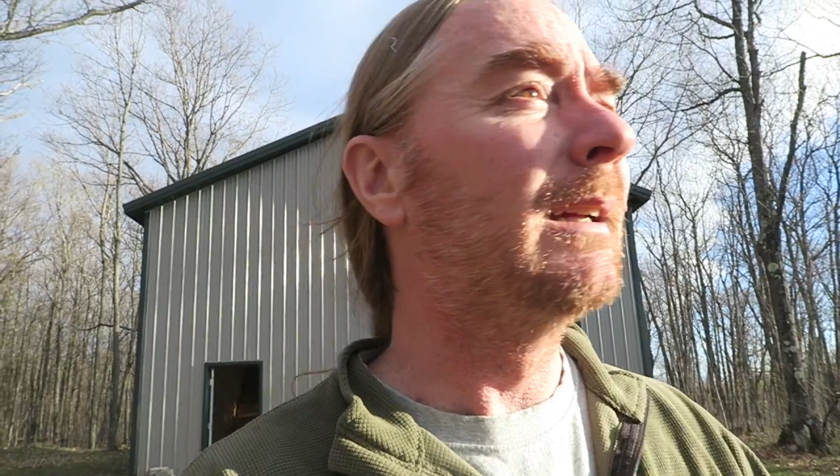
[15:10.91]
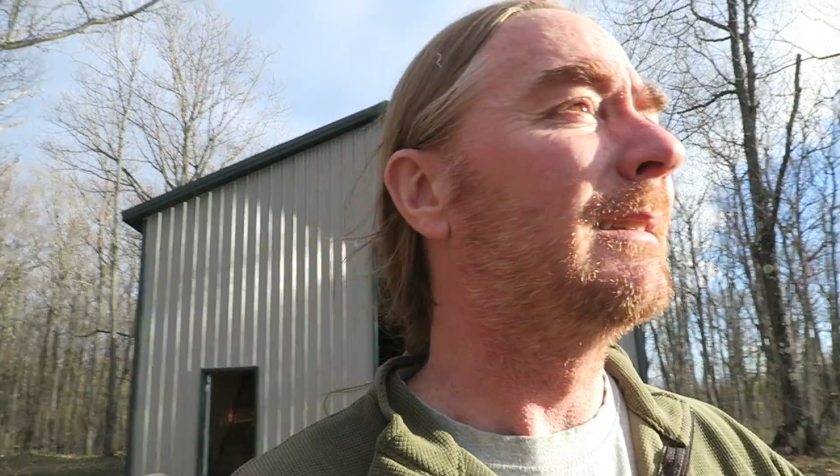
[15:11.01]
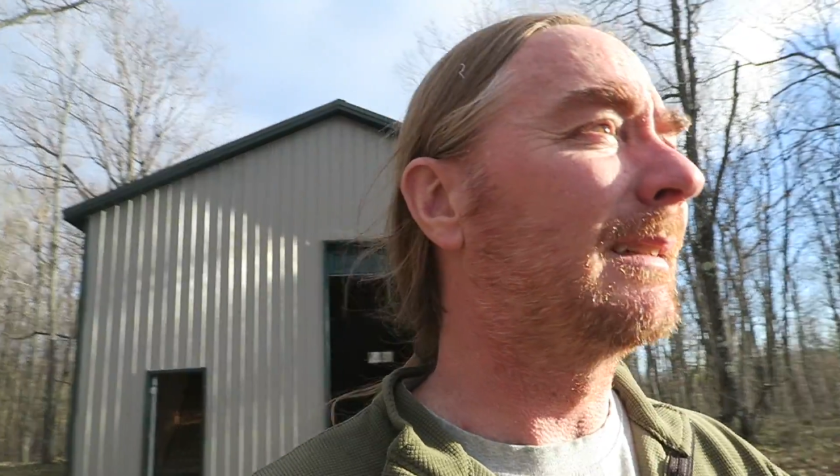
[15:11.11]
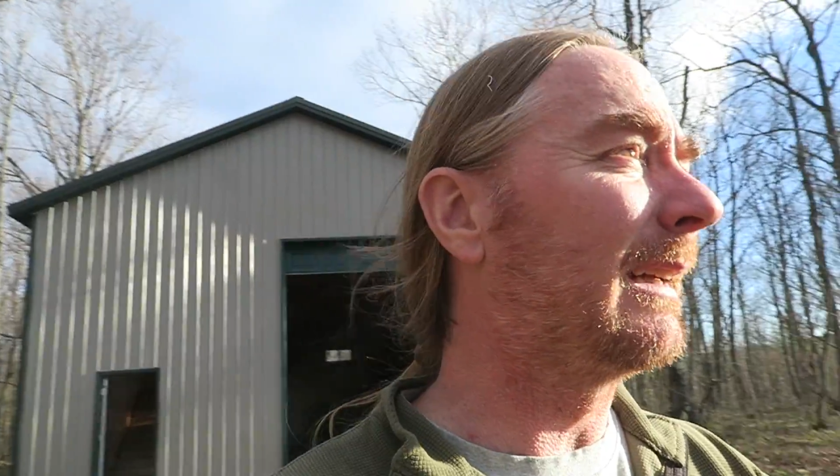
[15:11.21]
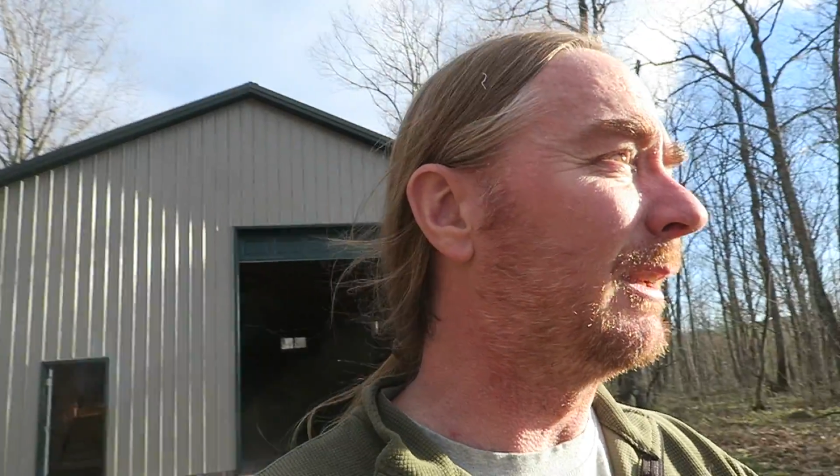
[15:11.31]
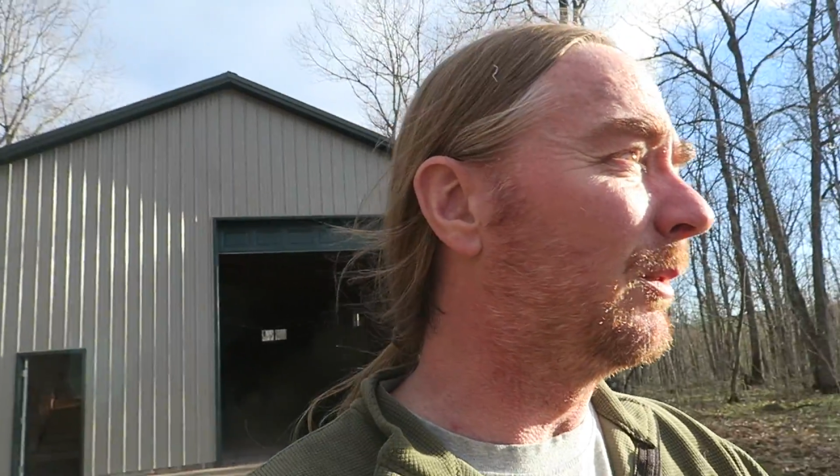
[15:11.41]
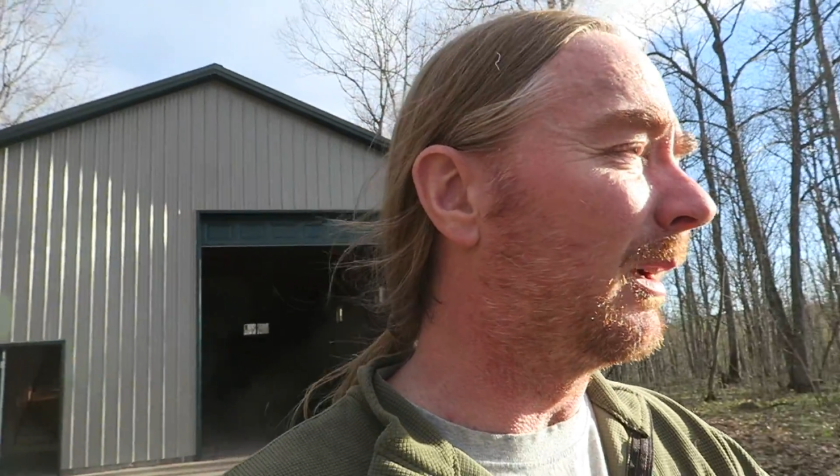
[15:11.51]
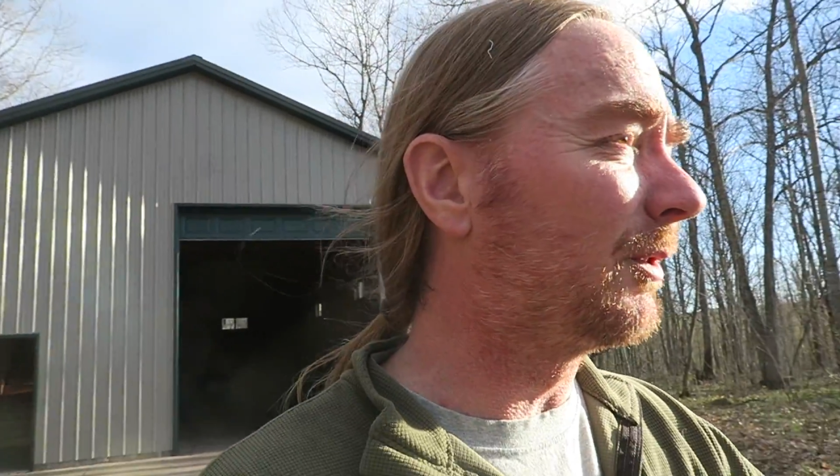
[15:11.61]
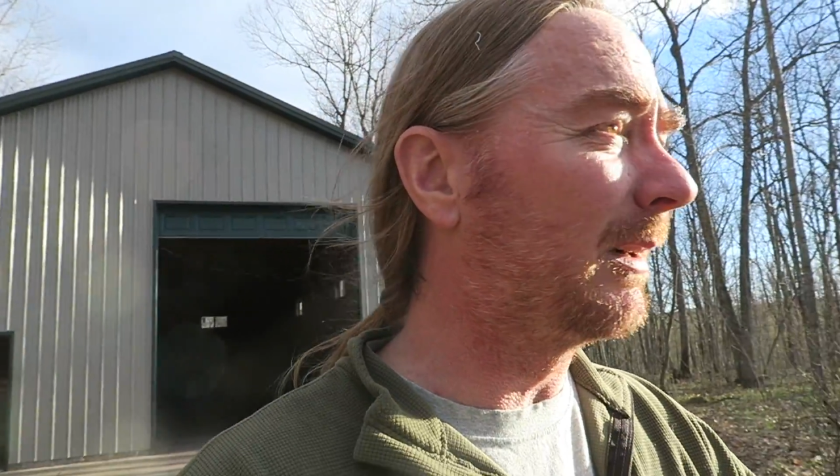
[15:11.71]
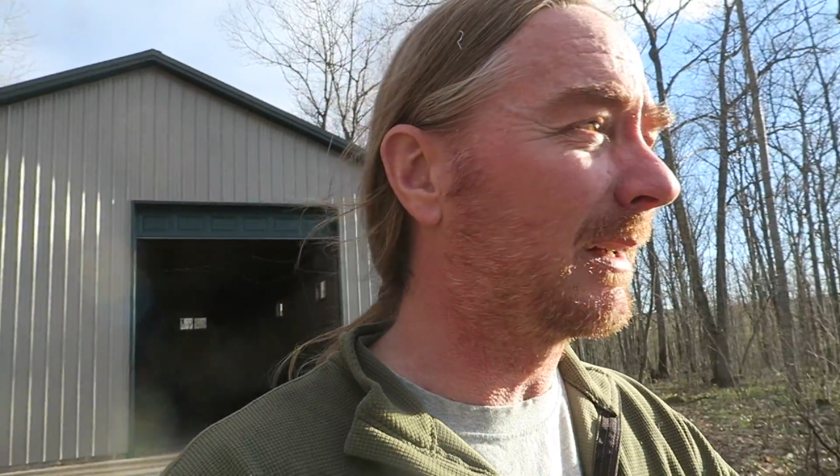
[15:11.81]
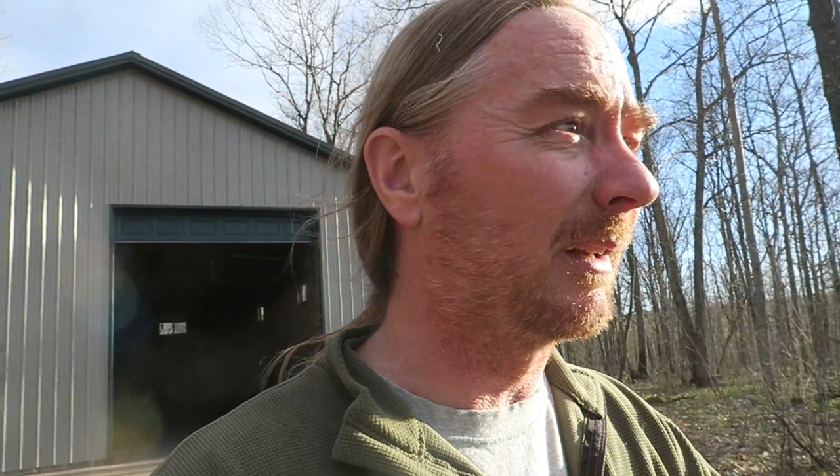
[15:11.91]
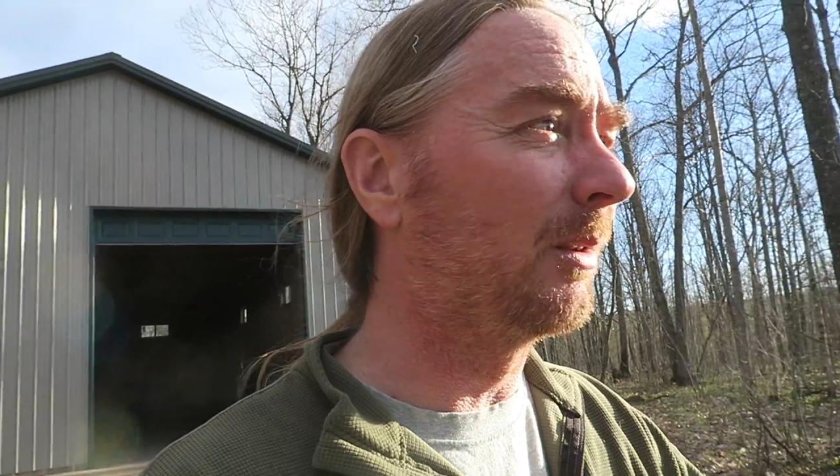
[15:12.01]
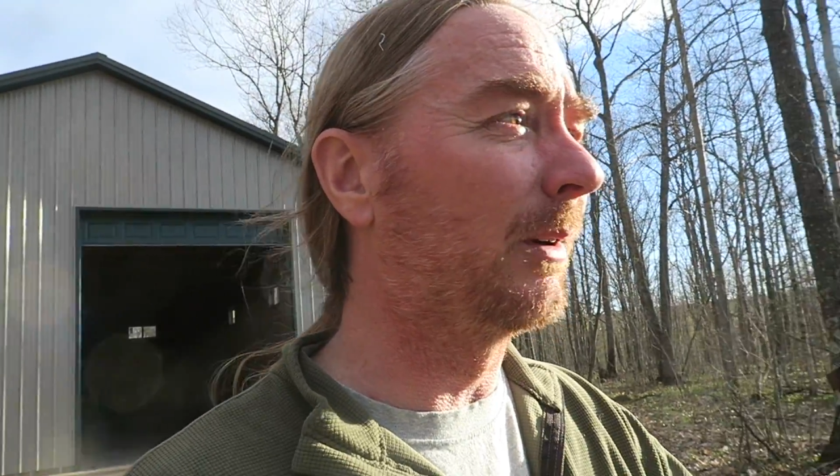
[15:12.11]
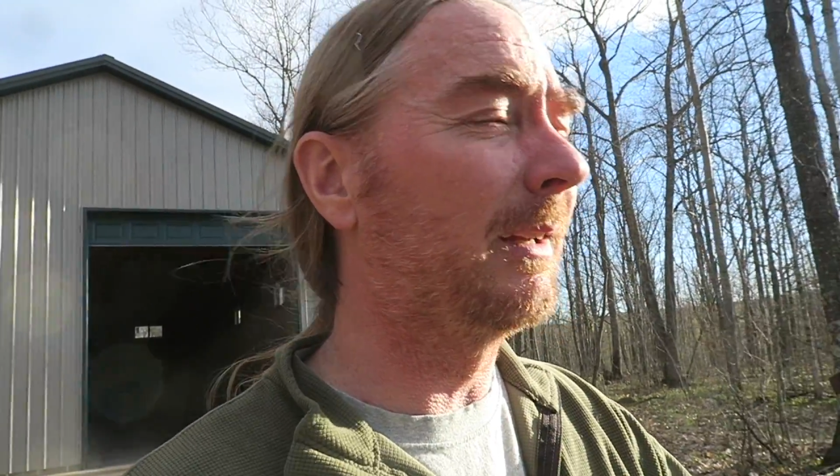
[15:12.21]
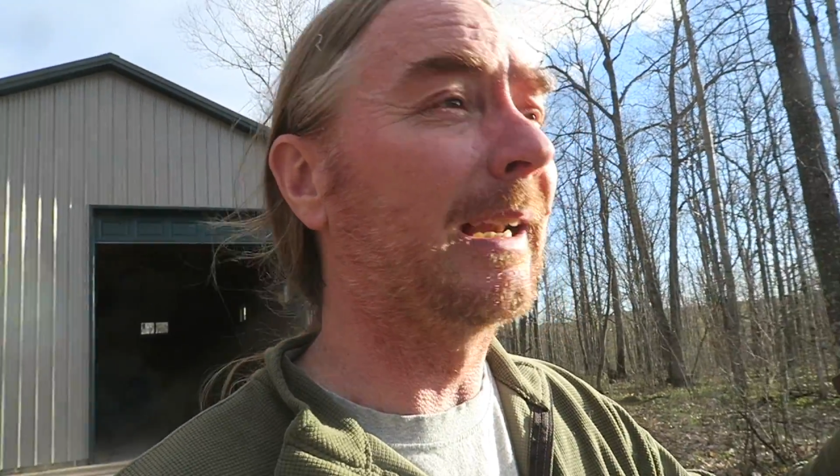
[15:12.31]
Just got the U-Haul truck
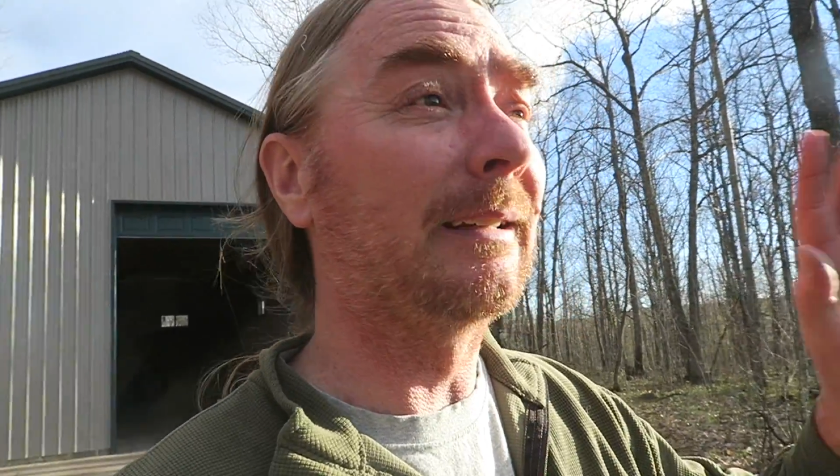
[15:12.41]
unloaded and